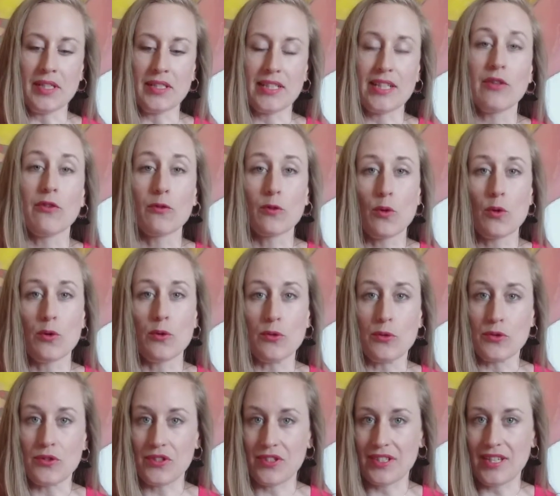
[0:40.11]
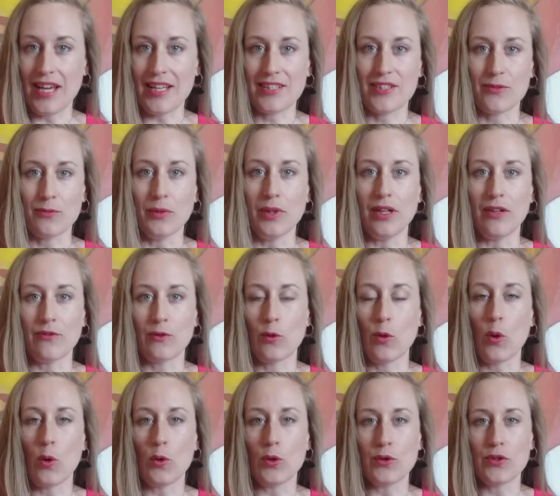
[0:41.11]
And of course, that would have
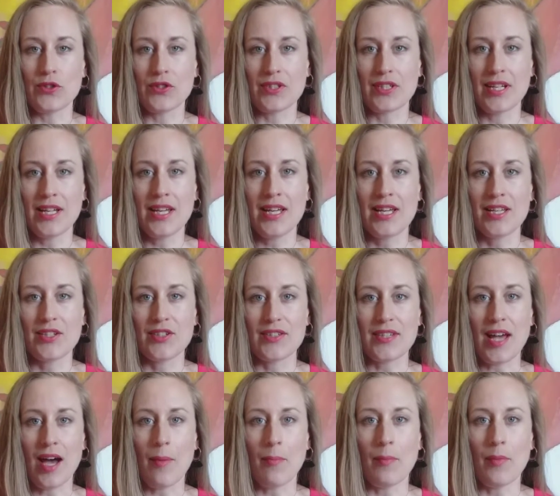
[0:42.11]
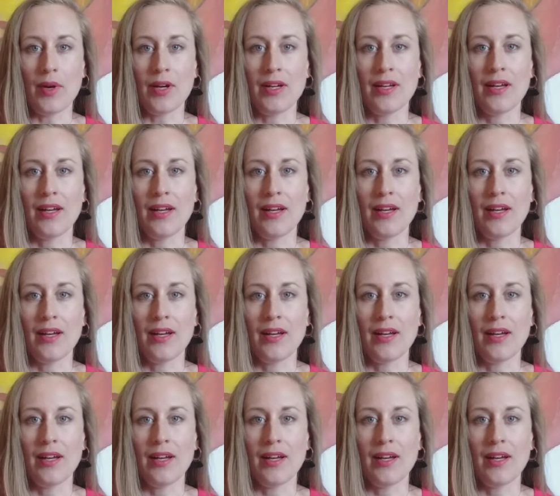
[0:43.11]
caused some